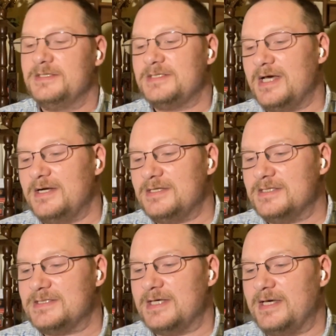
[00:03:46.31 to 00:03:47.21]
It's kind of
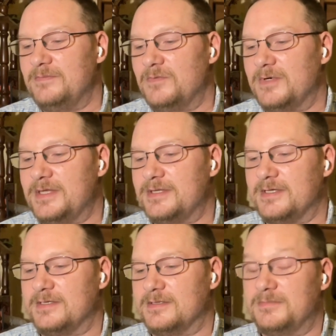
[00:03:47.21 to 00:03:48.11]
the same with
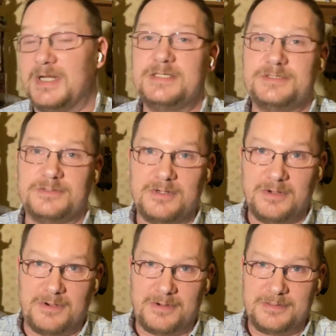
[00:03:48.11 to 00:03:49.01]
bless your
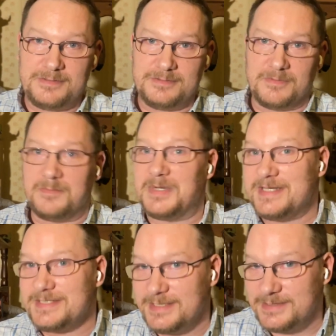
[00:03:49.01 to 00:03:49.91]
heart, or
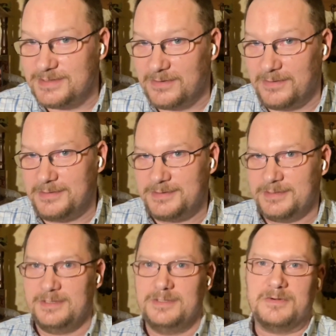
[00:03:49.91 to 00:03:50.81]
bless his heart,
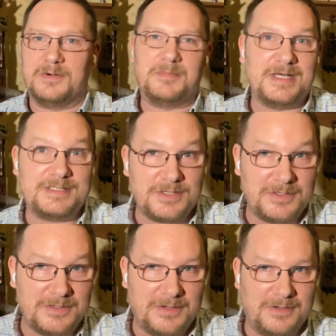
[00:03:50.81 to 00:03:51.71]
or bless
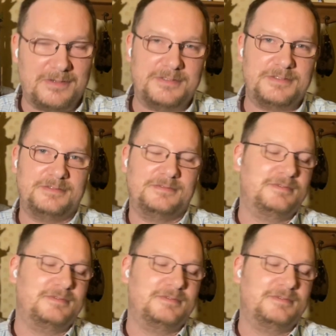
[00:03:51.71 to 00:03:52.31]
her heart.